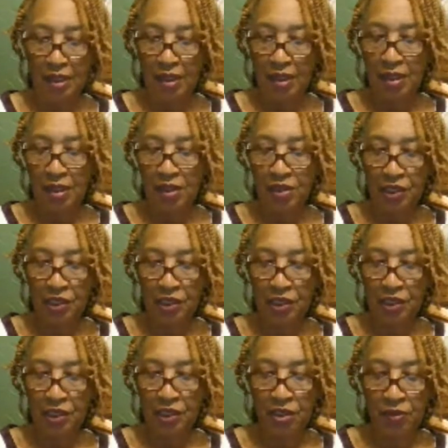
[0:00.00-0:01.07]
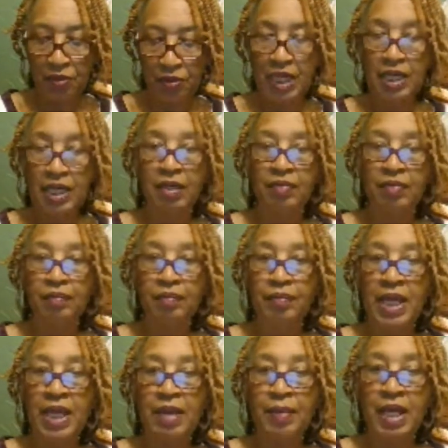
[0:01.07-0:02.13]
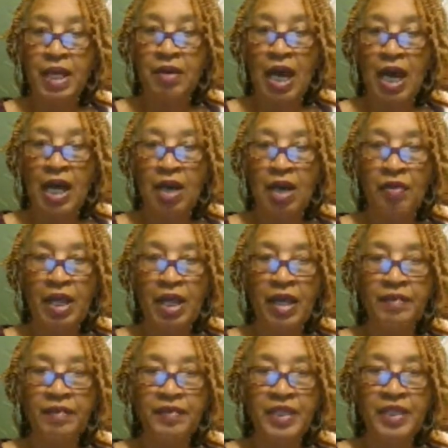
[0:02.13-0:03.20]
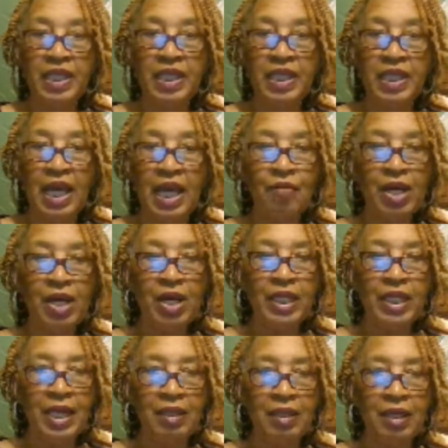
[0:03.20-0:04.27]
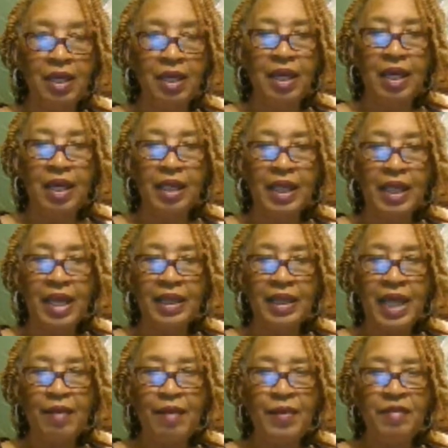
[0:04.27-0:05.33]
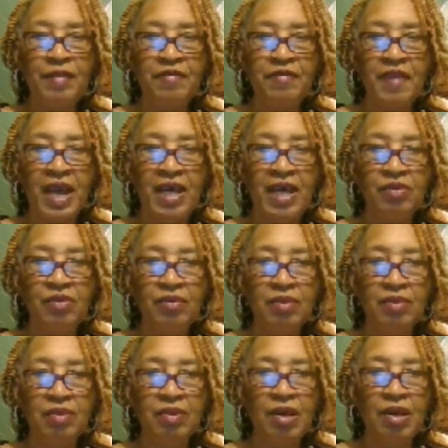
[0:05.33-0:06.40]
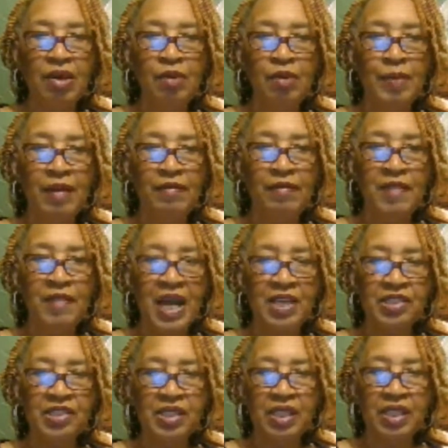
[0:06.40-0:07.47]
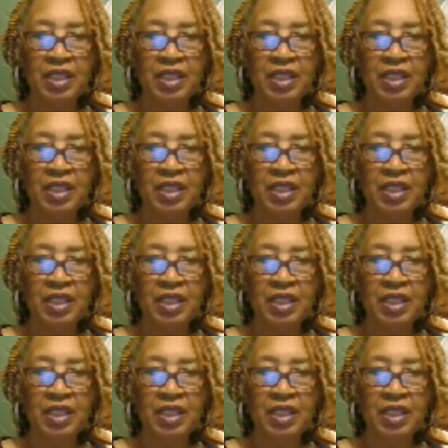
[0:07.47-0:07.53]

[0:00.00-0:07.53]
So yeah, Mayberry RFD. I wonder can that be found on my Fire Stick?